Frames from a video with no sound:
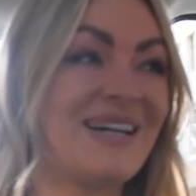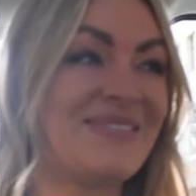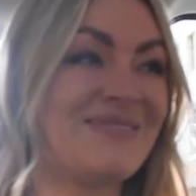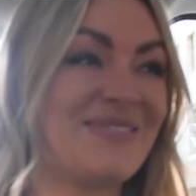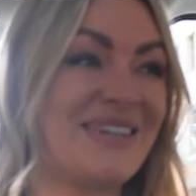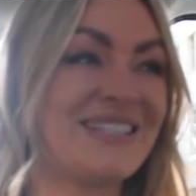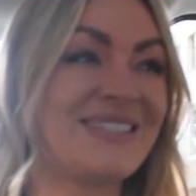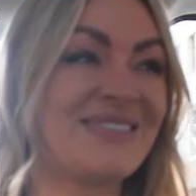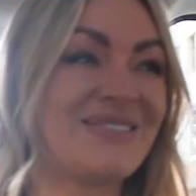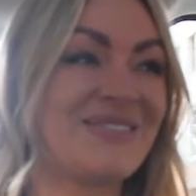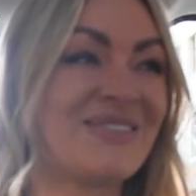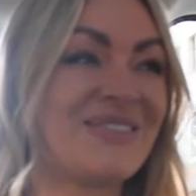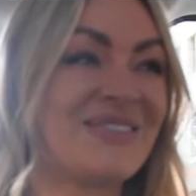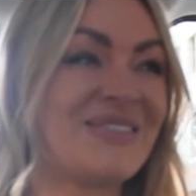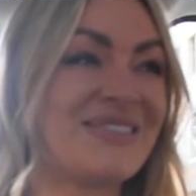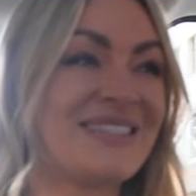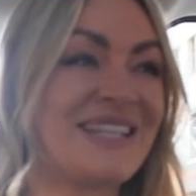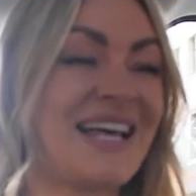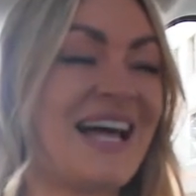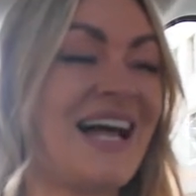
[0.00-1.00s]
bad match
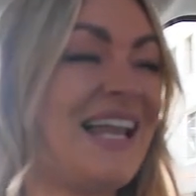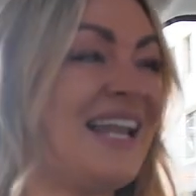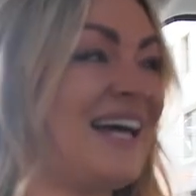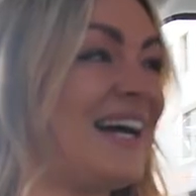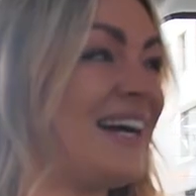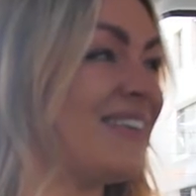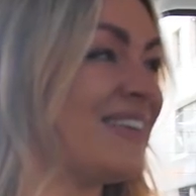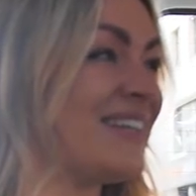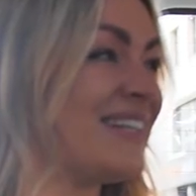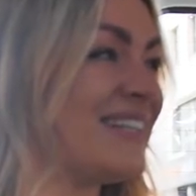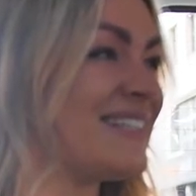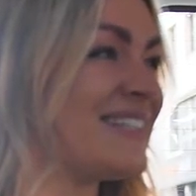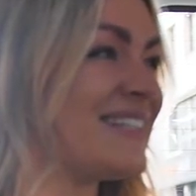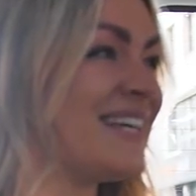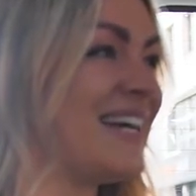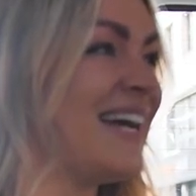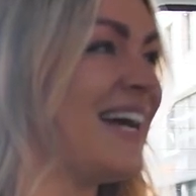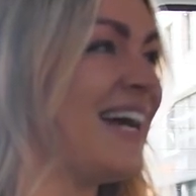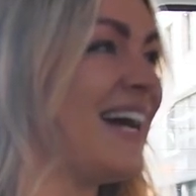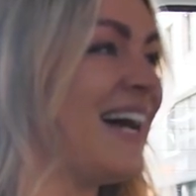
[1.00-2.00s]
reports. They're hilarious,
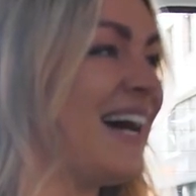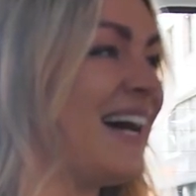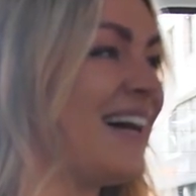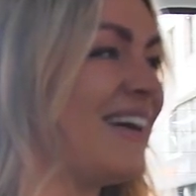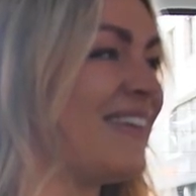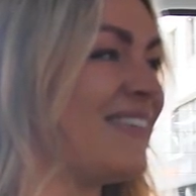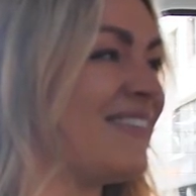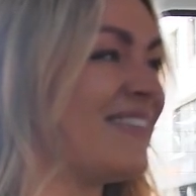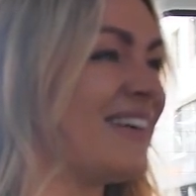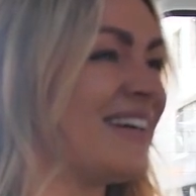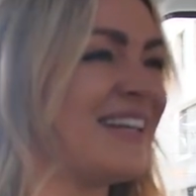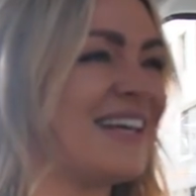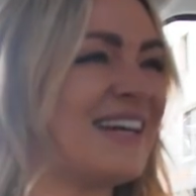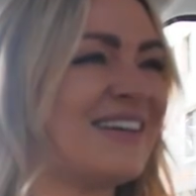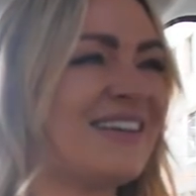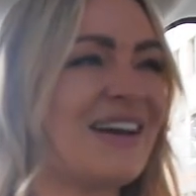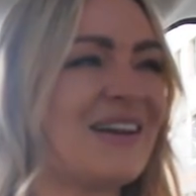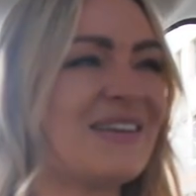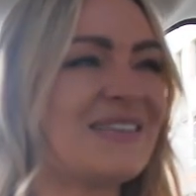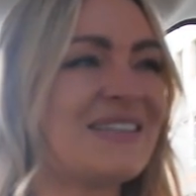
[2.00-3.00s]
um, and
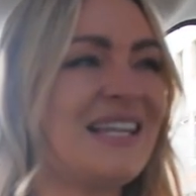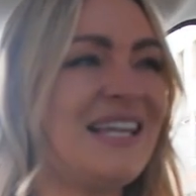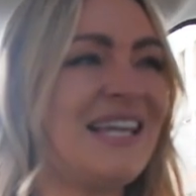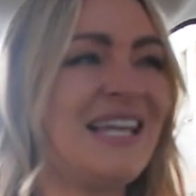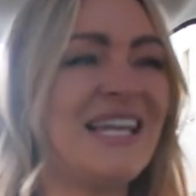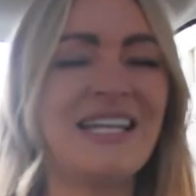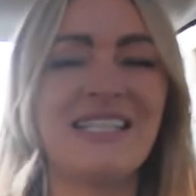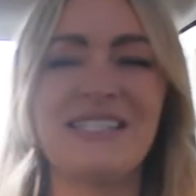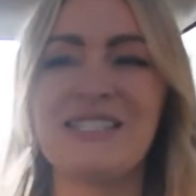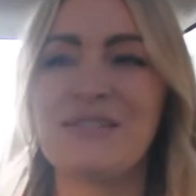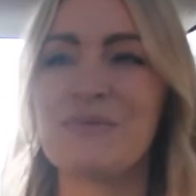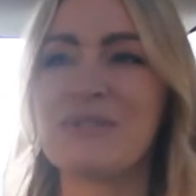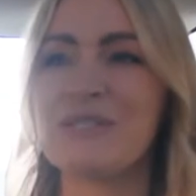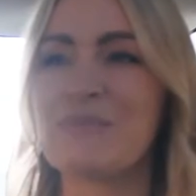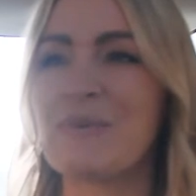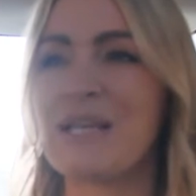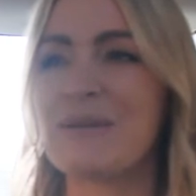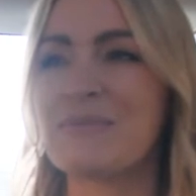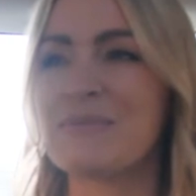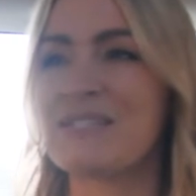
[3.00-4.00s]
they're like littered with
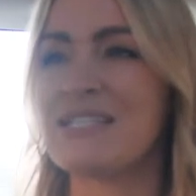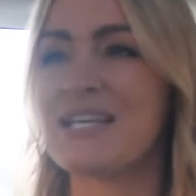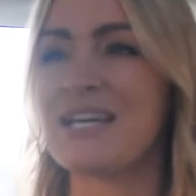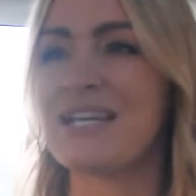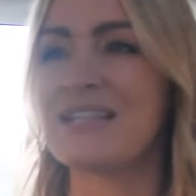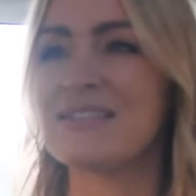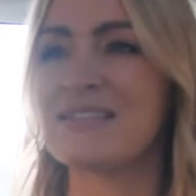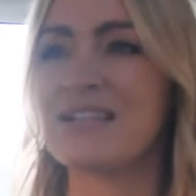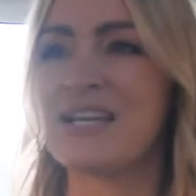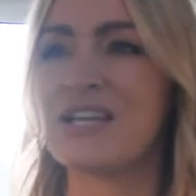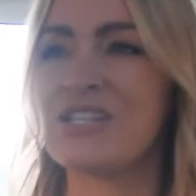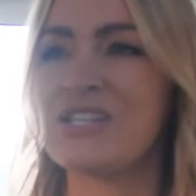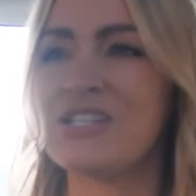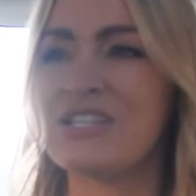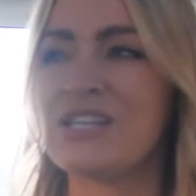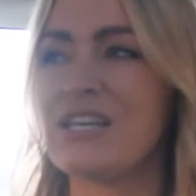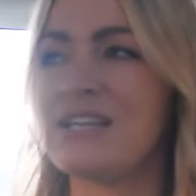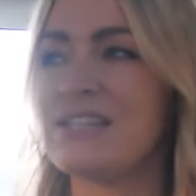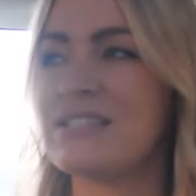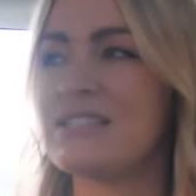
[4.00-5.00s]
spelling mistakes and they're
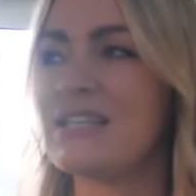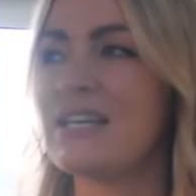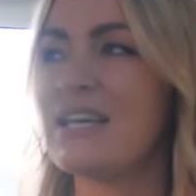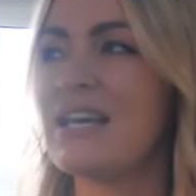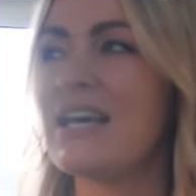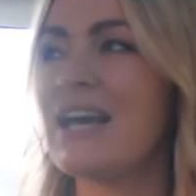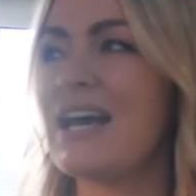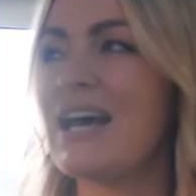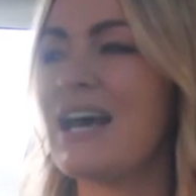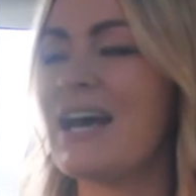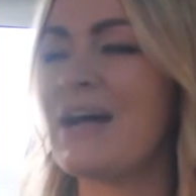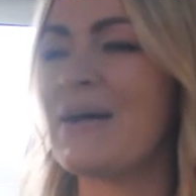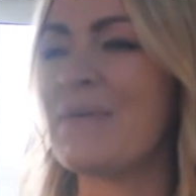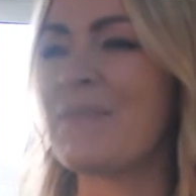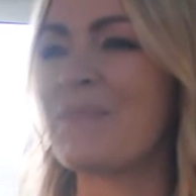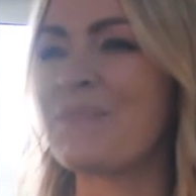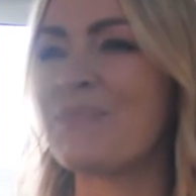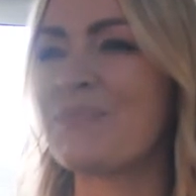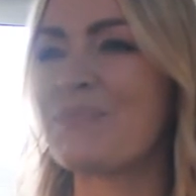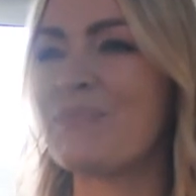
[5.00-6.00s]
shit.
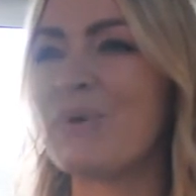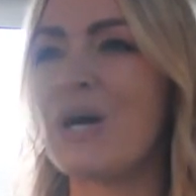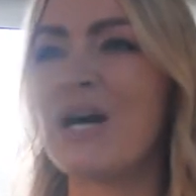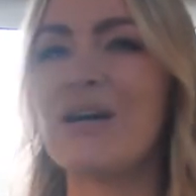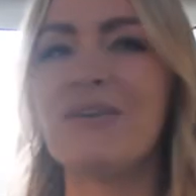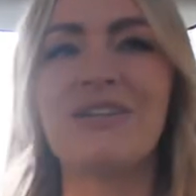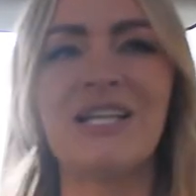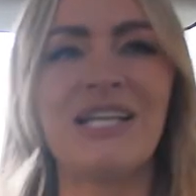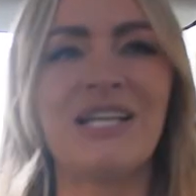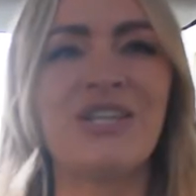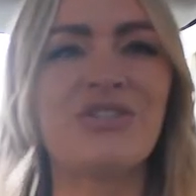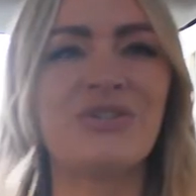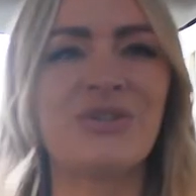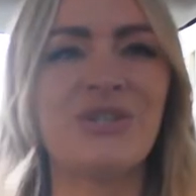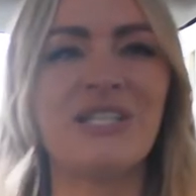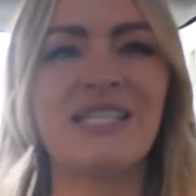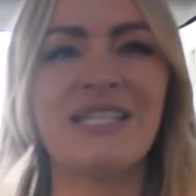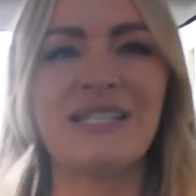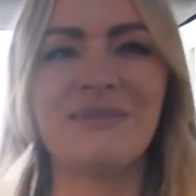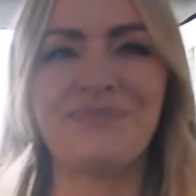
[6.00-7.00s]
Um, but I really
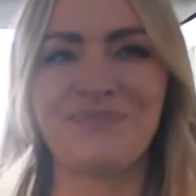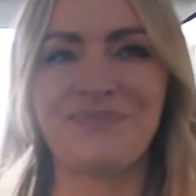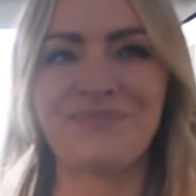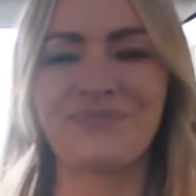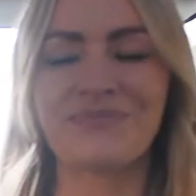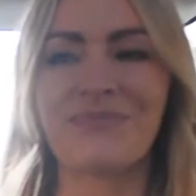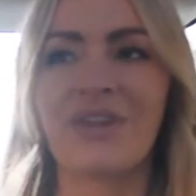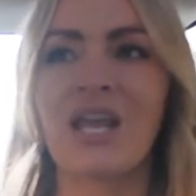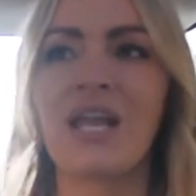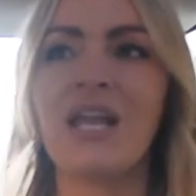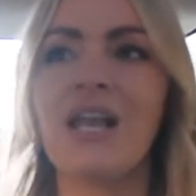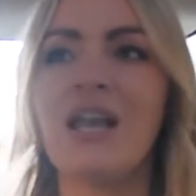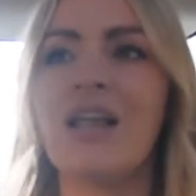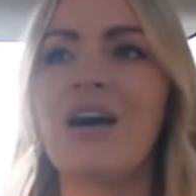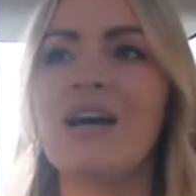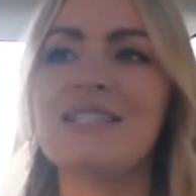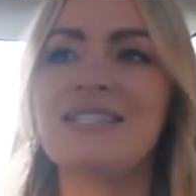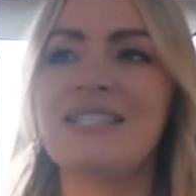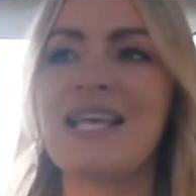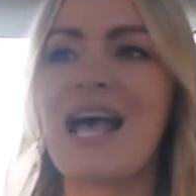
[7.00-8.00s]
enjoyed it, and I
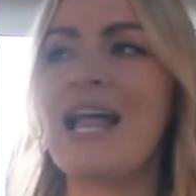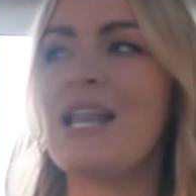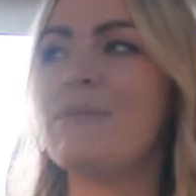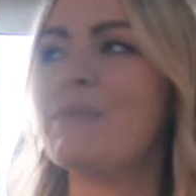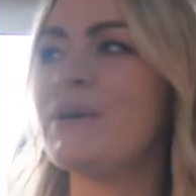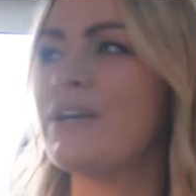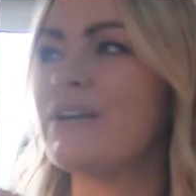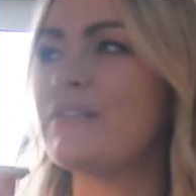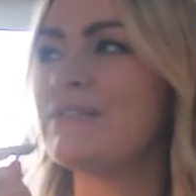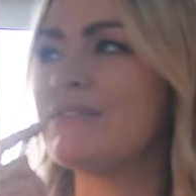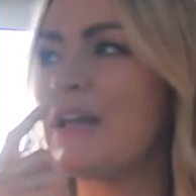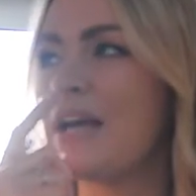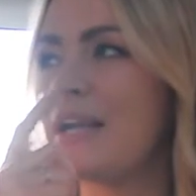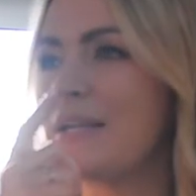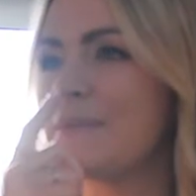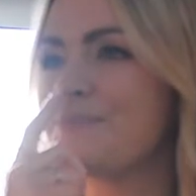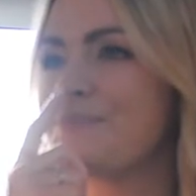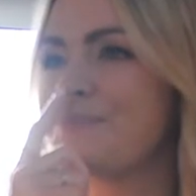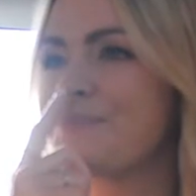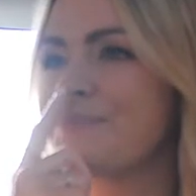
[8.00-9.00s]
liked the element of
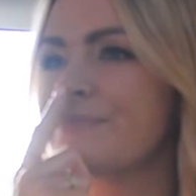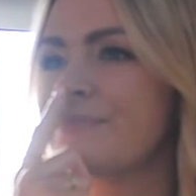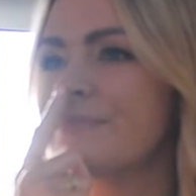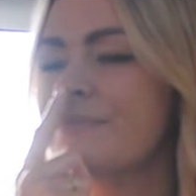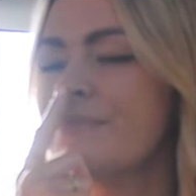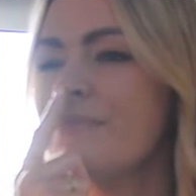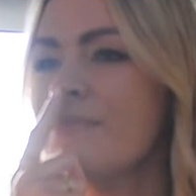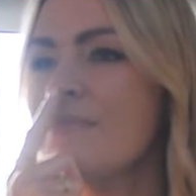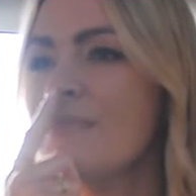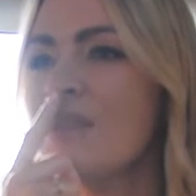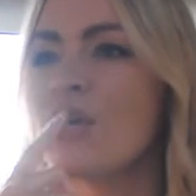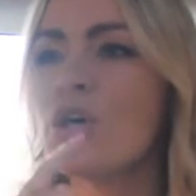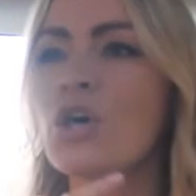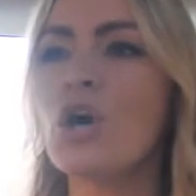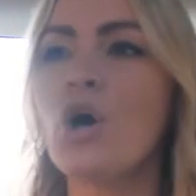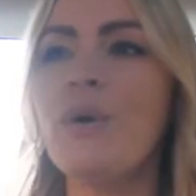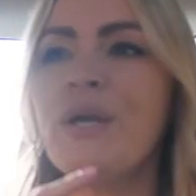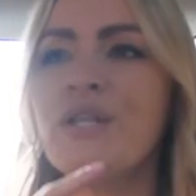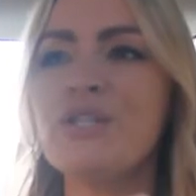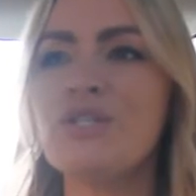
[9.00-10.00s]
like
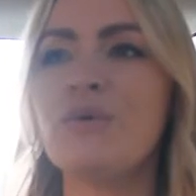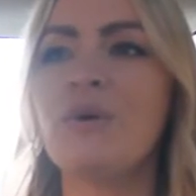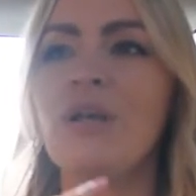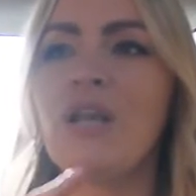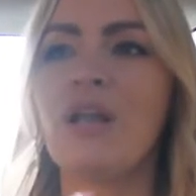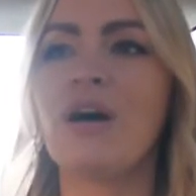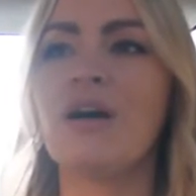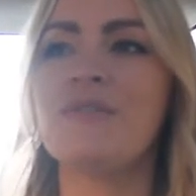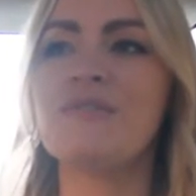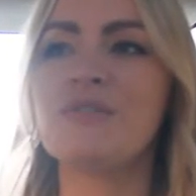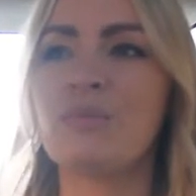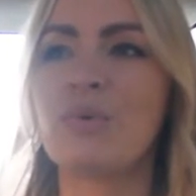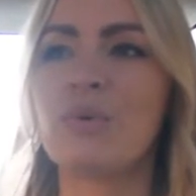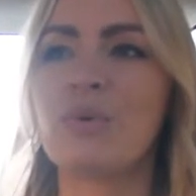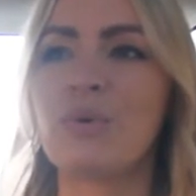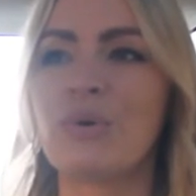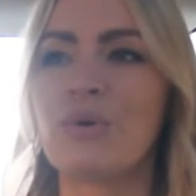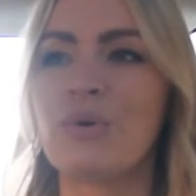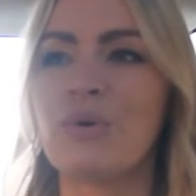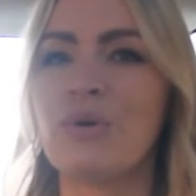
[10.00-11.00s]
going to a live
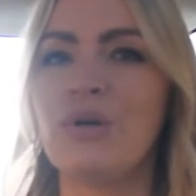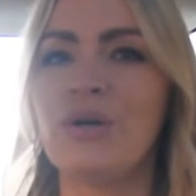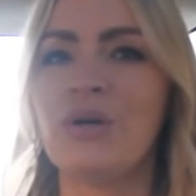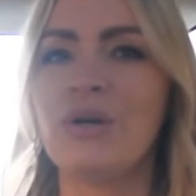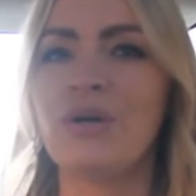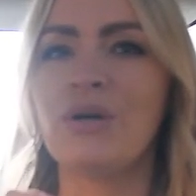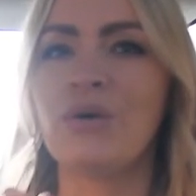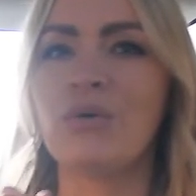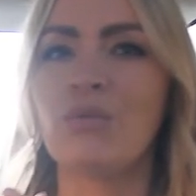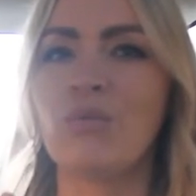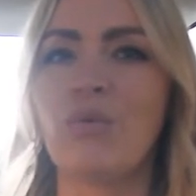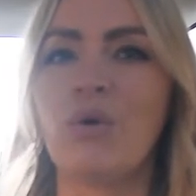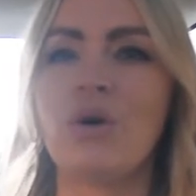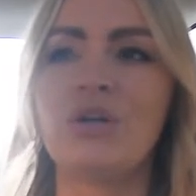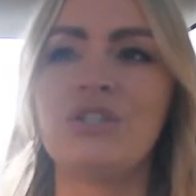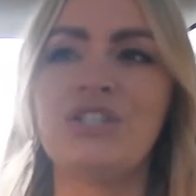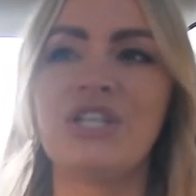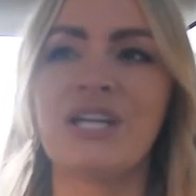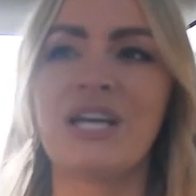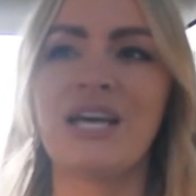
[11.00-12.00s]
sport,
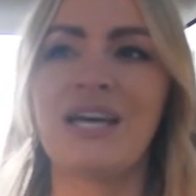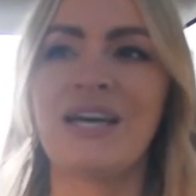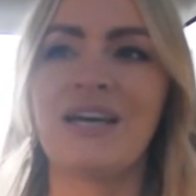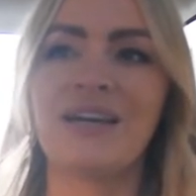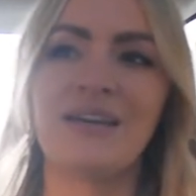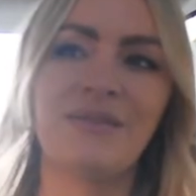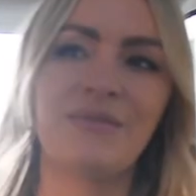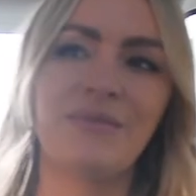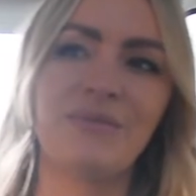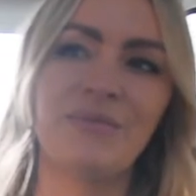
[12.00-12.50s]
watching it,